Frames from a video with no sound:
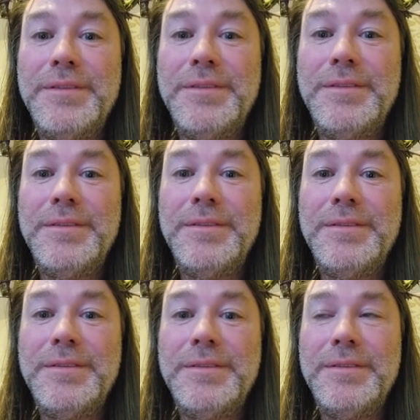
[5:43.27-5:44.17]

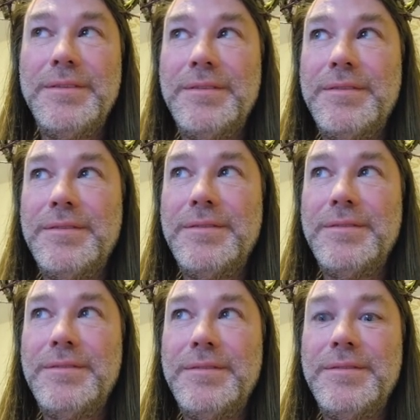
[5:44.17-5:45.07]

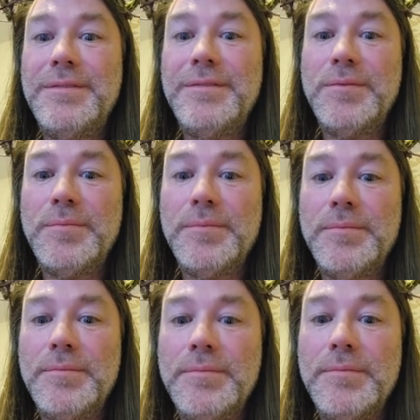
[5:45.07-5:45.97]

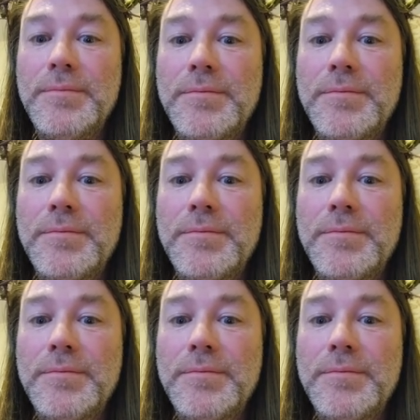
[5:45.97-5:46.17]
Nobody speaks.